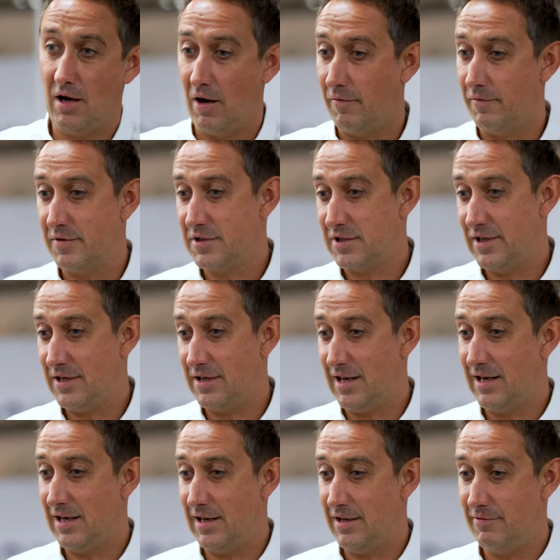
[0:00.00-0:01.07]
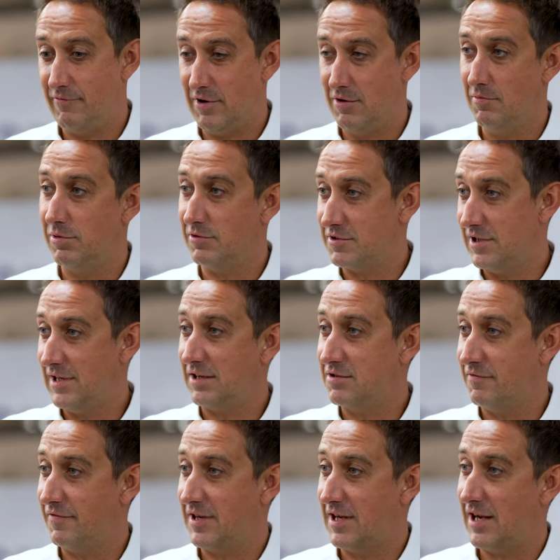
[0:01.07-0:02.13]
Obviously, renewables and
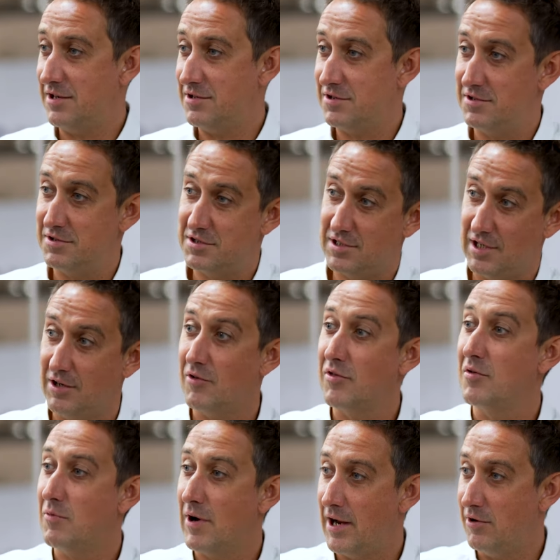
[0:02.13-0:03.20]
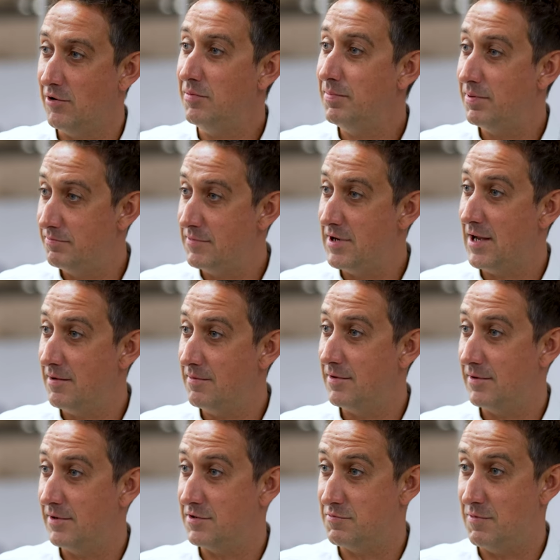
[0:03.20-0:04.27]
electrification are still on the way up,
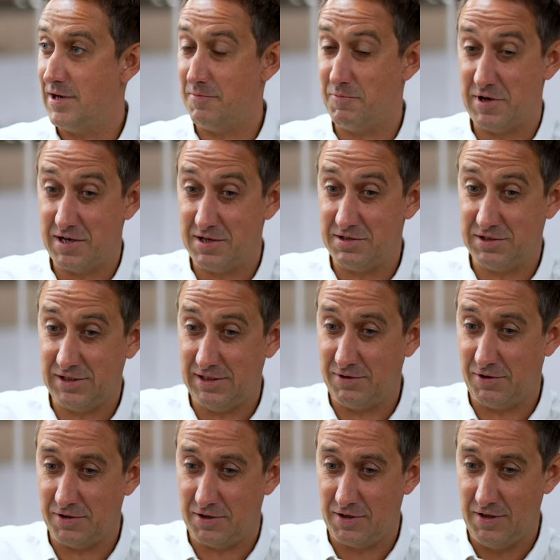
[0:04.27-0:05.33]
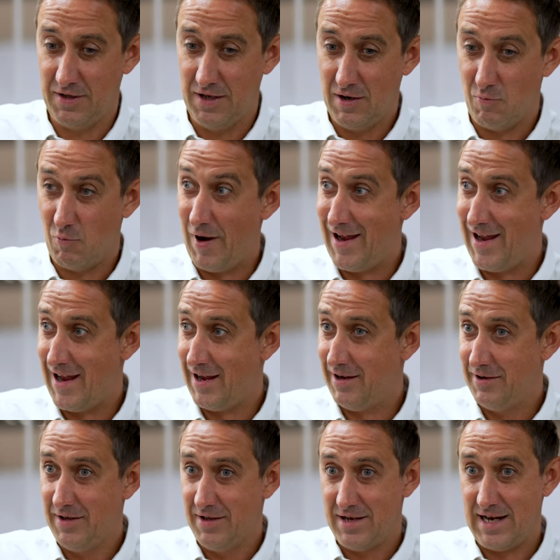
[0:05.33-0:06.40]
as where we can see like
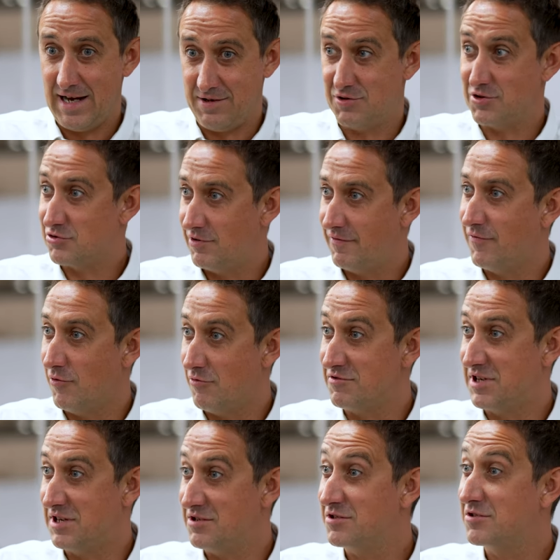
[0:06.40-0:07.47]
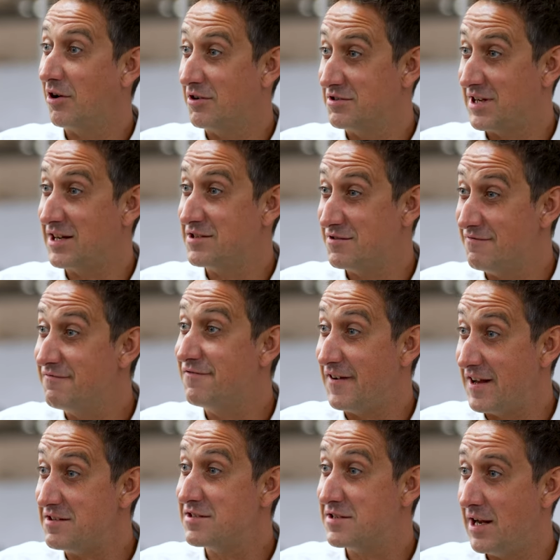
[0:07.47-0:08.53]
where Industry 4 and digitisation
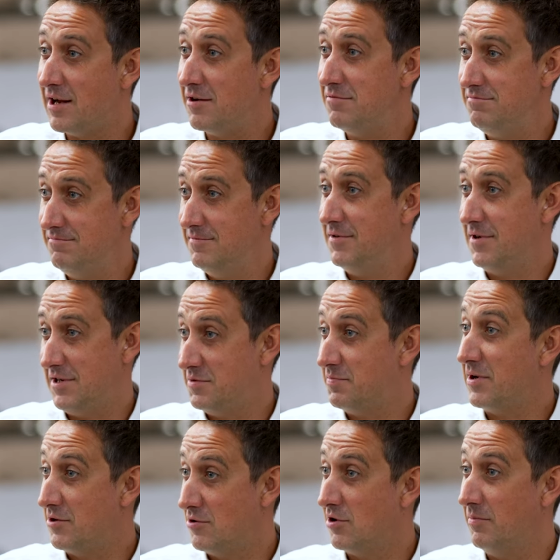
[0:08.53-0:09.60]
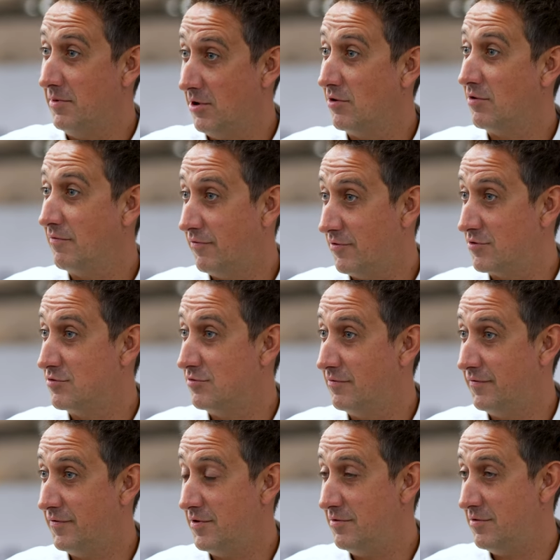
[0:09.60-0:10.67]
fits now. Yeah. It's been coming along for a good
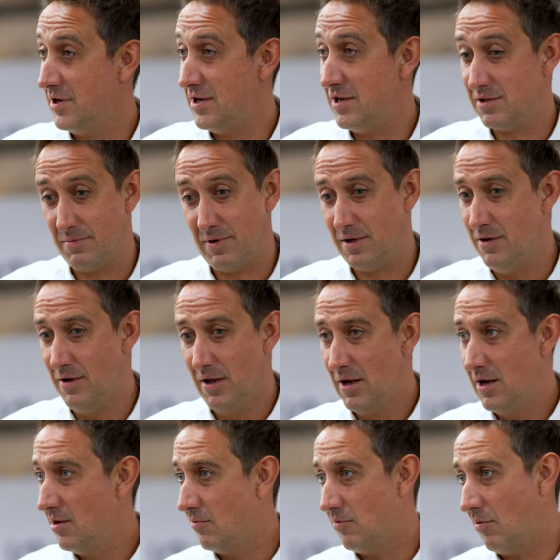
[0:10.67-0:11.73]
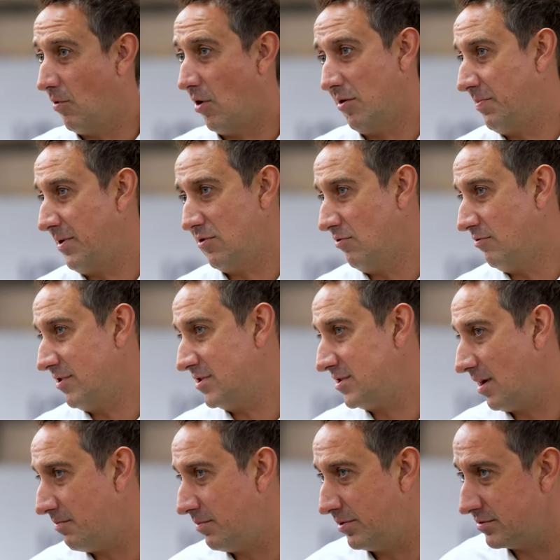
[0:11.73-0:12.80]
few years. I mean, well, what would be your
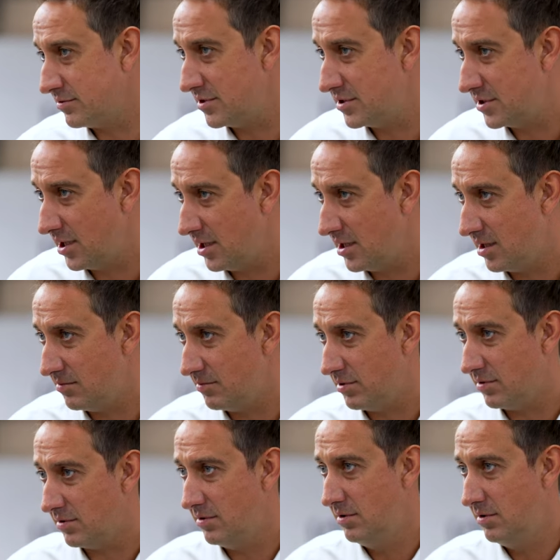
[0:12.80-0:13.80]
examples of seeing that, Paul?